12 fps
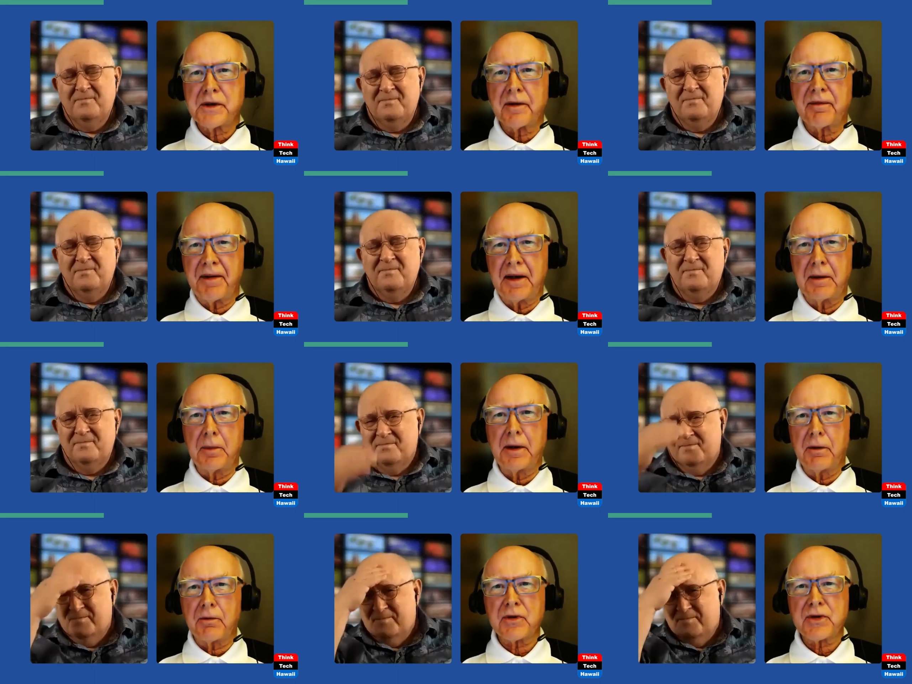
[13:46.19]
Speaker 1: personal
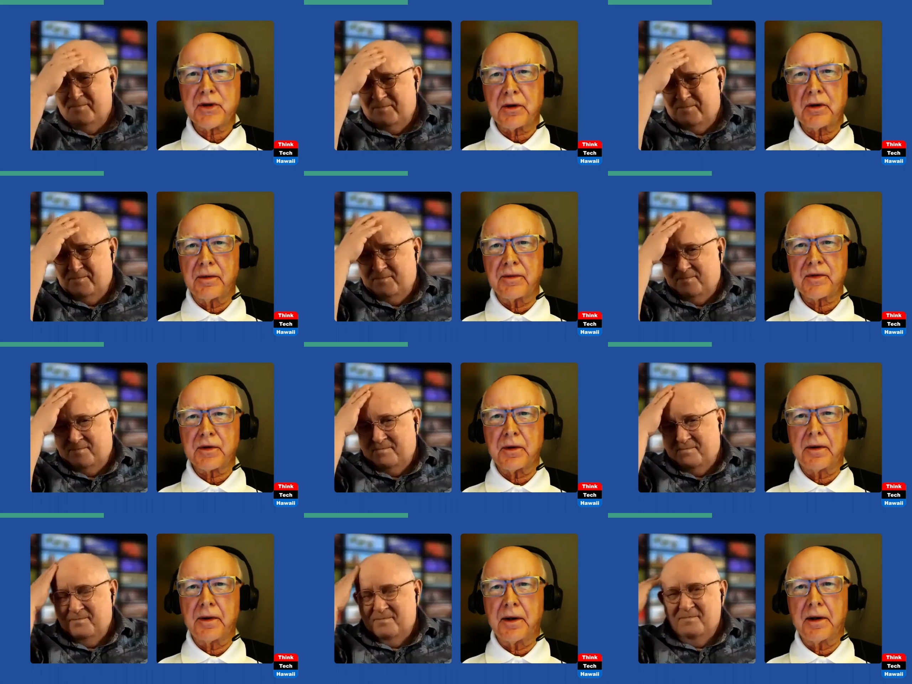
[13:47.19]
family
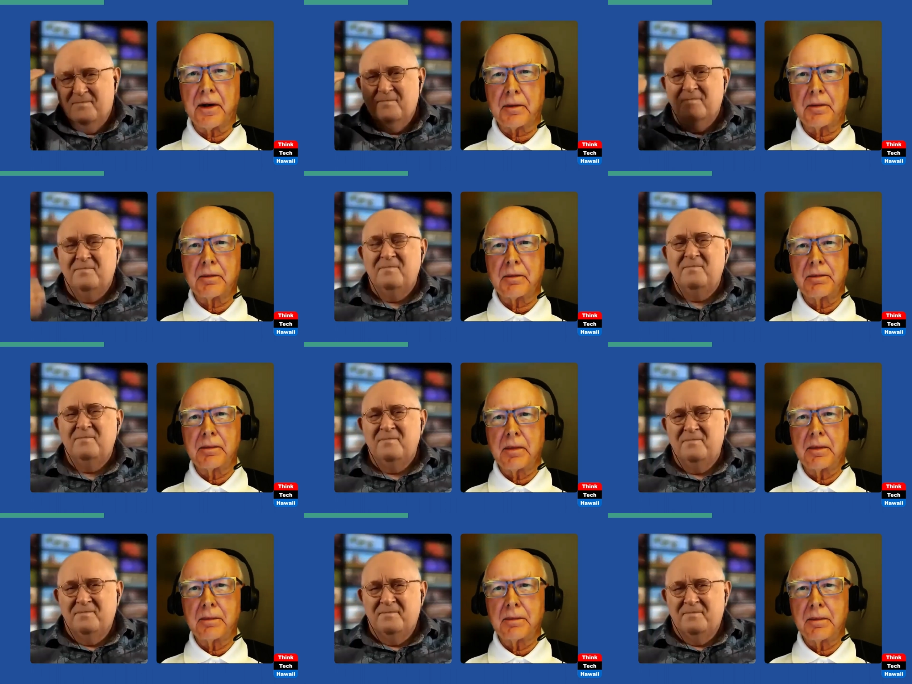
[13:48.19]
reserves or their
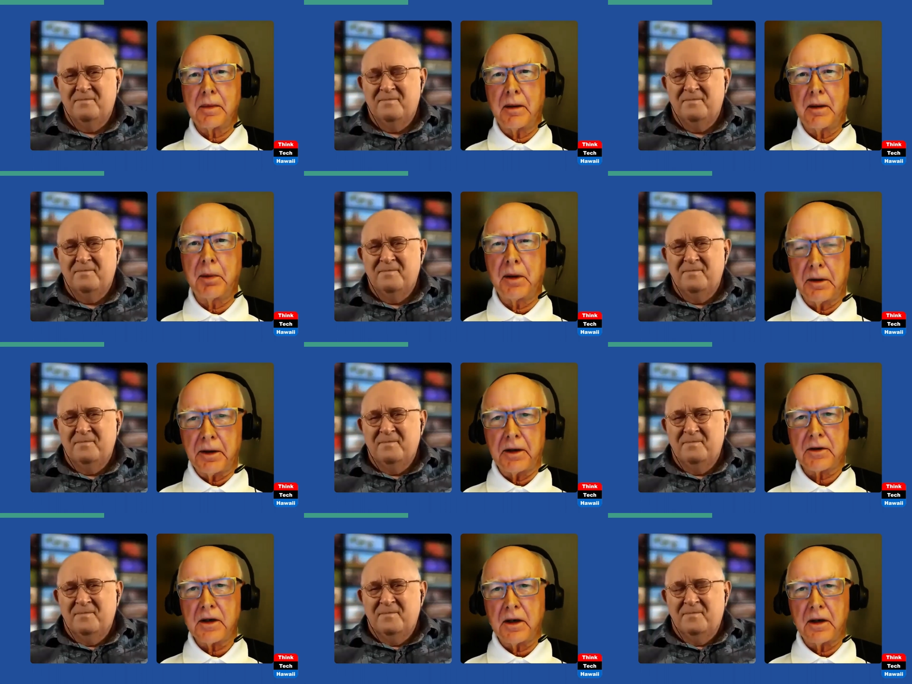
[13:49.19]

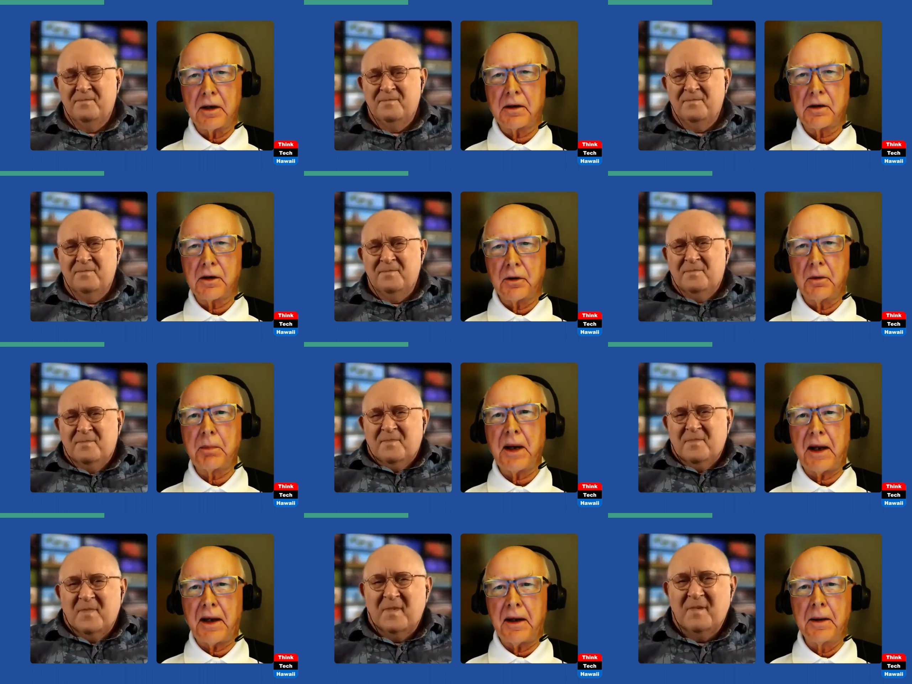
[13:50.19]
abilities
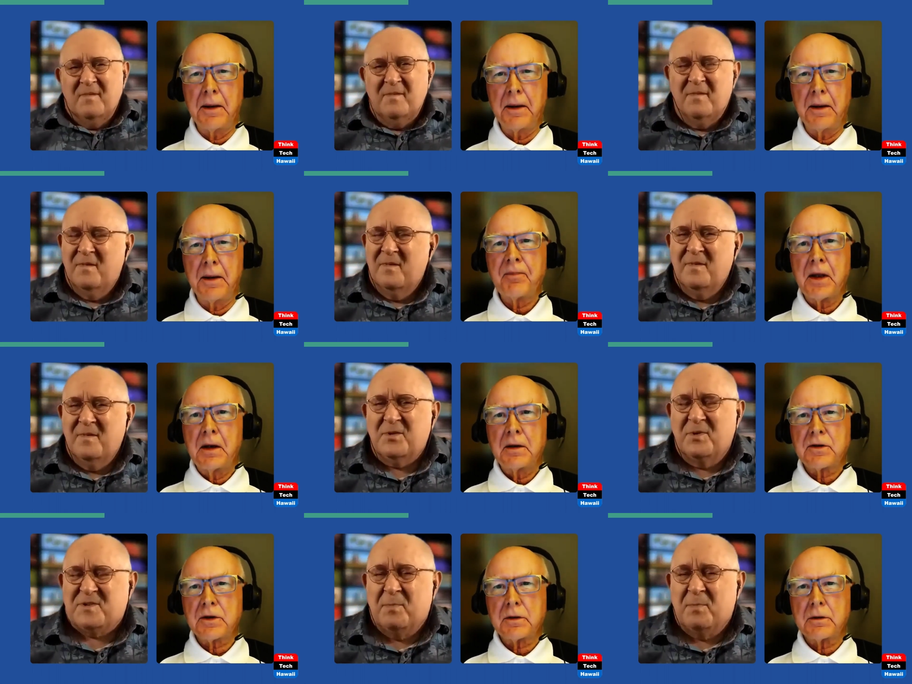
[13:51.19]
to pay.
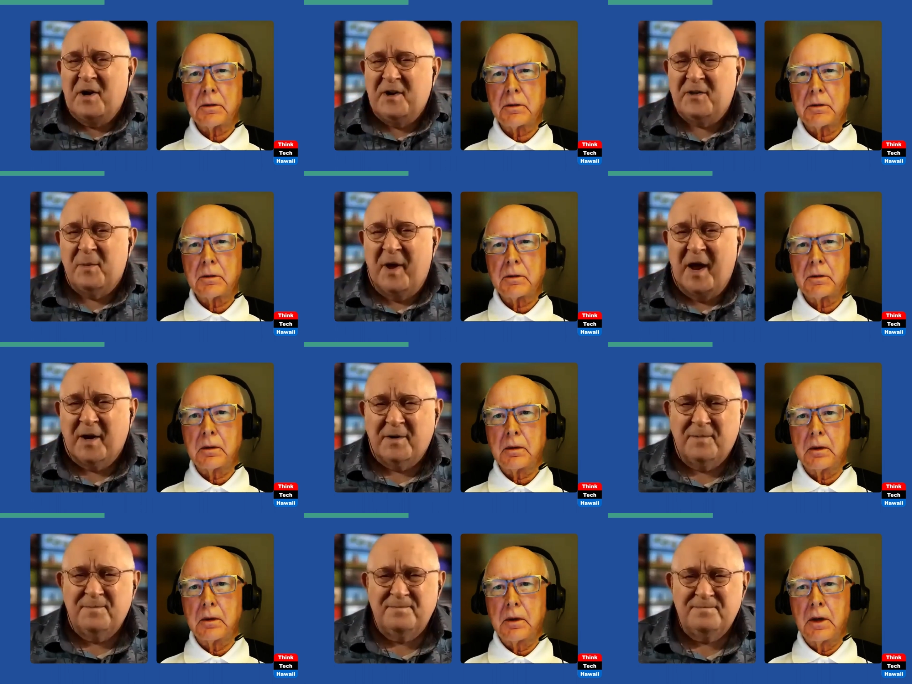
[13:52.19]
Speaker 2: So it's money in the bank.
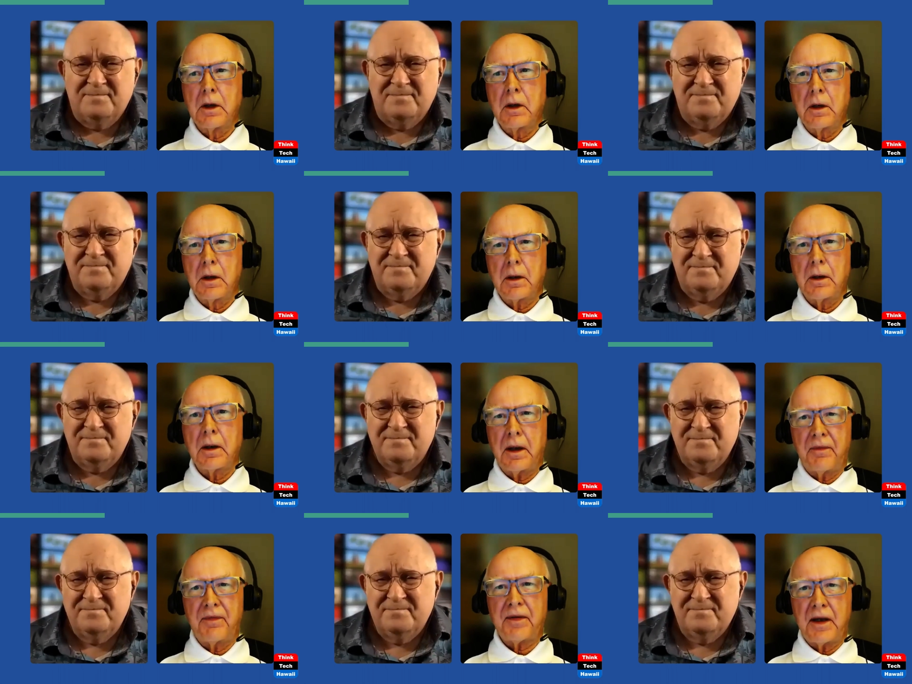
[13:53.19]

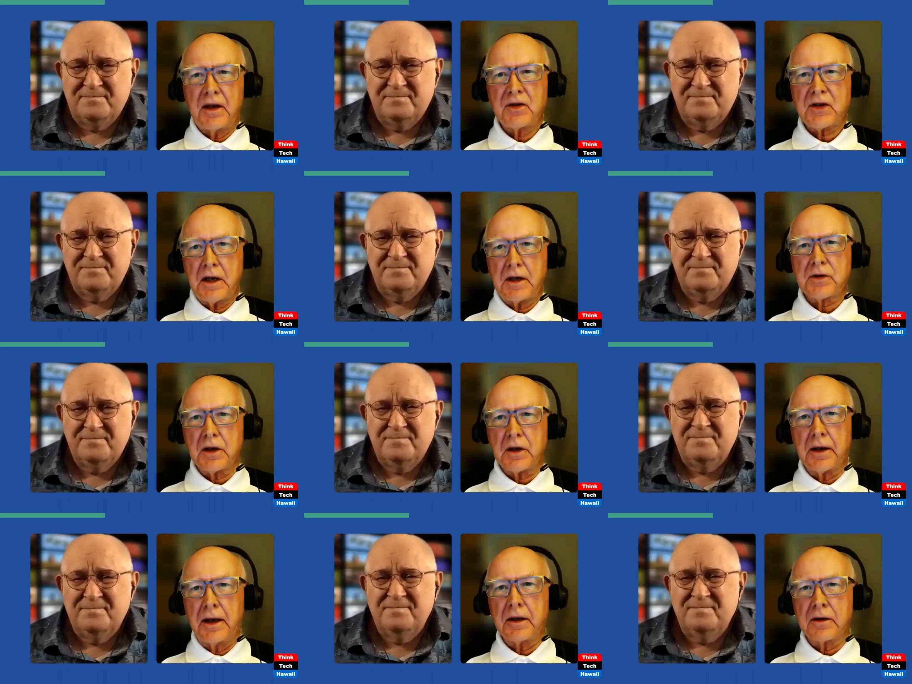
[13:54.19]
Speaker 1: If
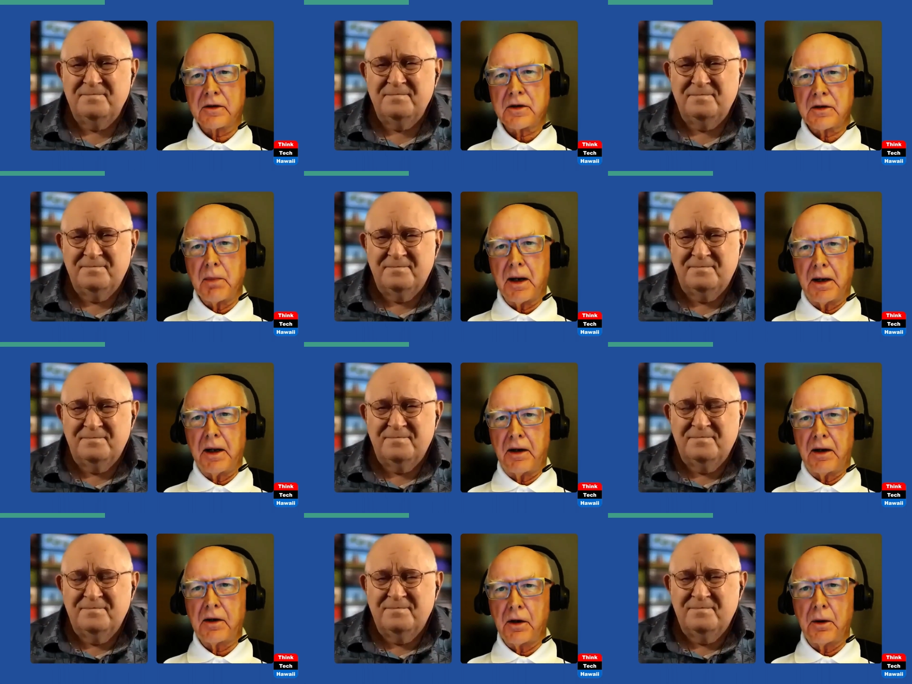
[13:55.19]
essentially, it's
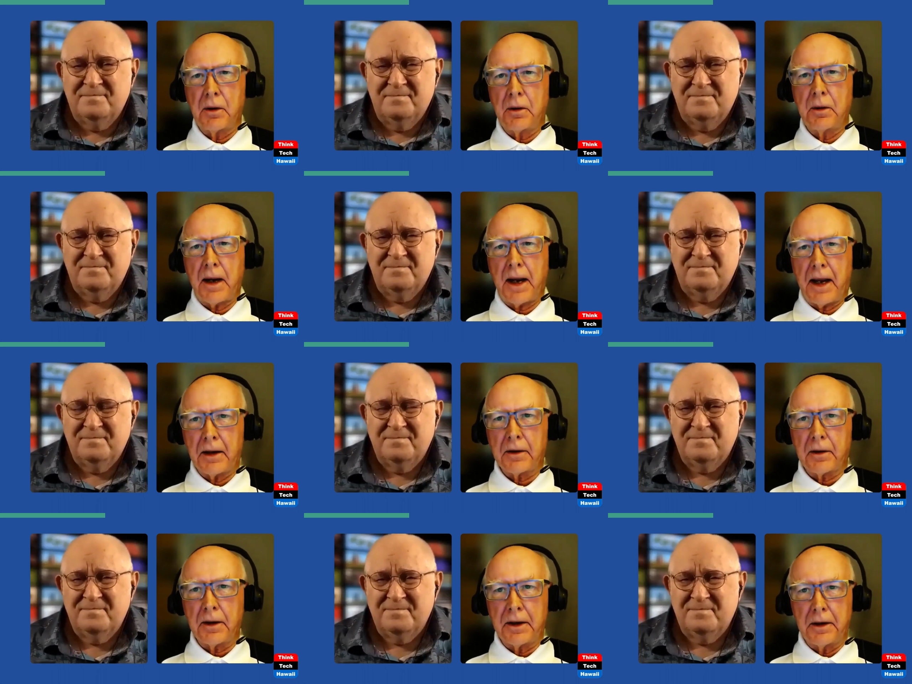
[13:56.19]
money
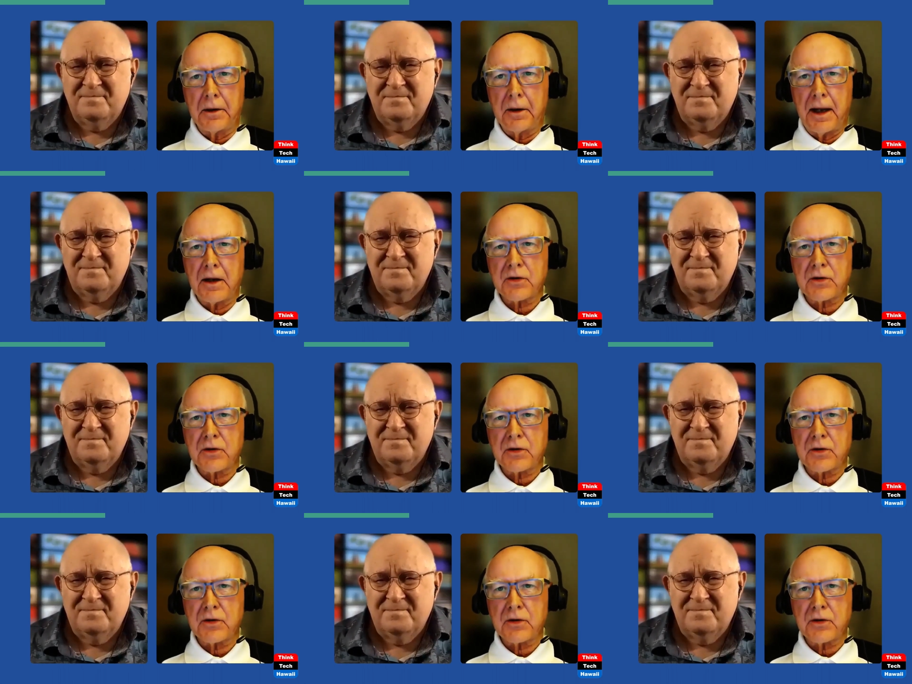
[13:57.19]
to handle